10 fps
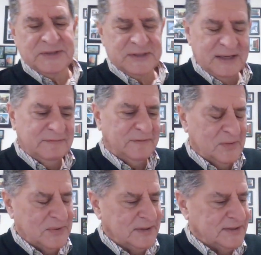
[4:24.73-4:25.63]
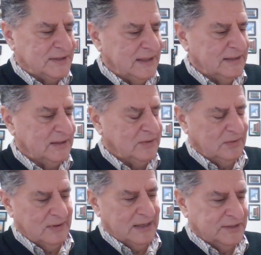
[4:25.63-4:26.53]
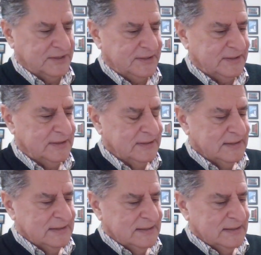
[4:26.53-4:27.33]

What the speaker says: We stay focused on the cross.